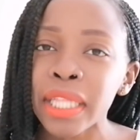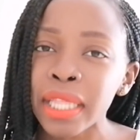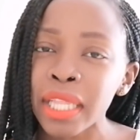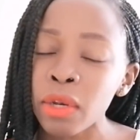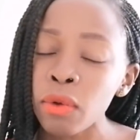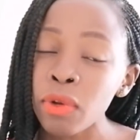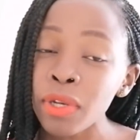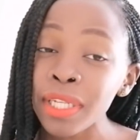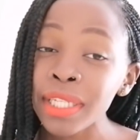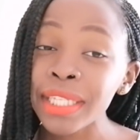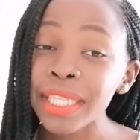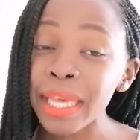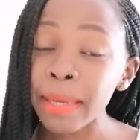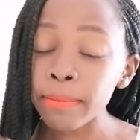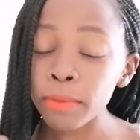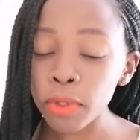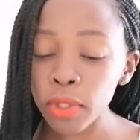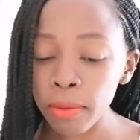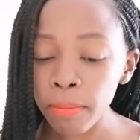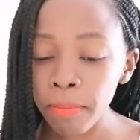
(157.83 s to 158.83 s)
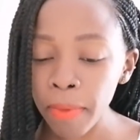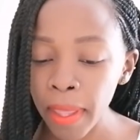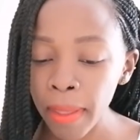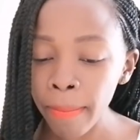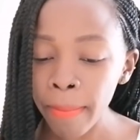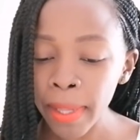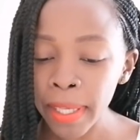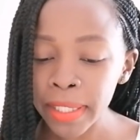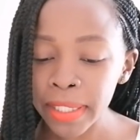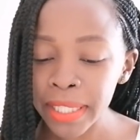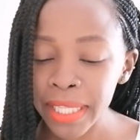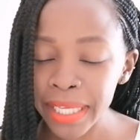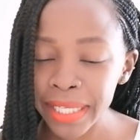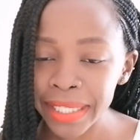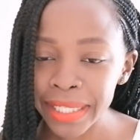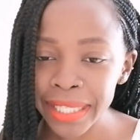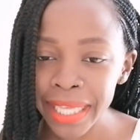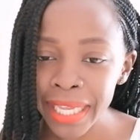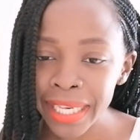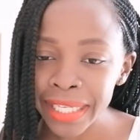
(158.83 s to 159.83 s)
and then when it came to the payment, they
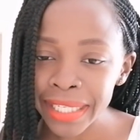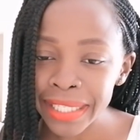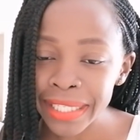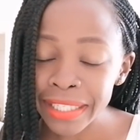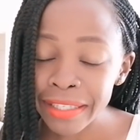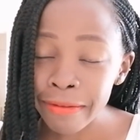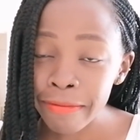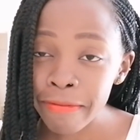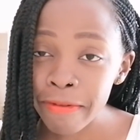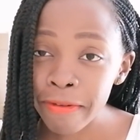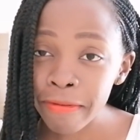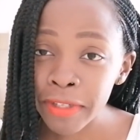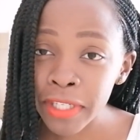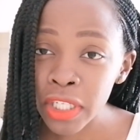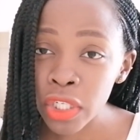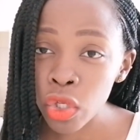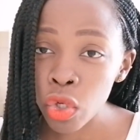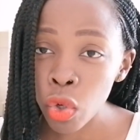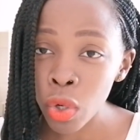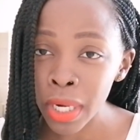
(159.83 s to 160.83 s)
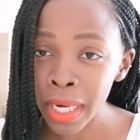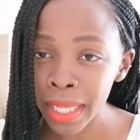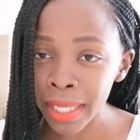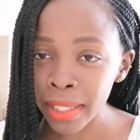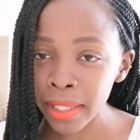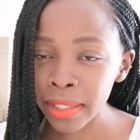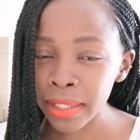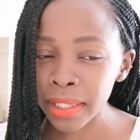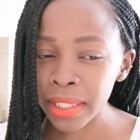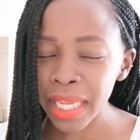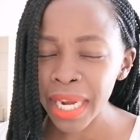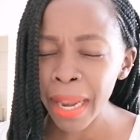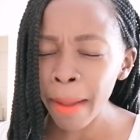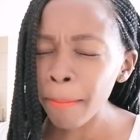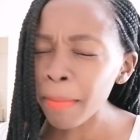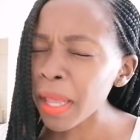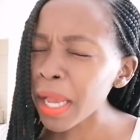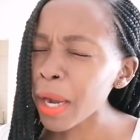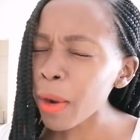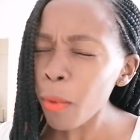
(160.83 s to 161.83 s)
said it is $50. And
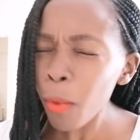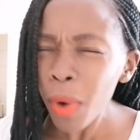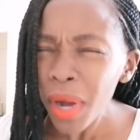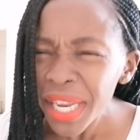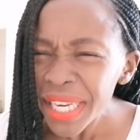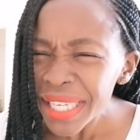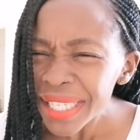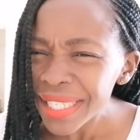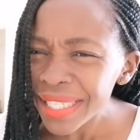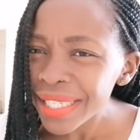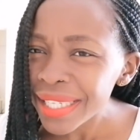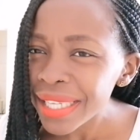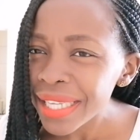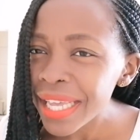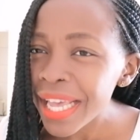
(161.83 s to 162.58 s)
I'm like, what?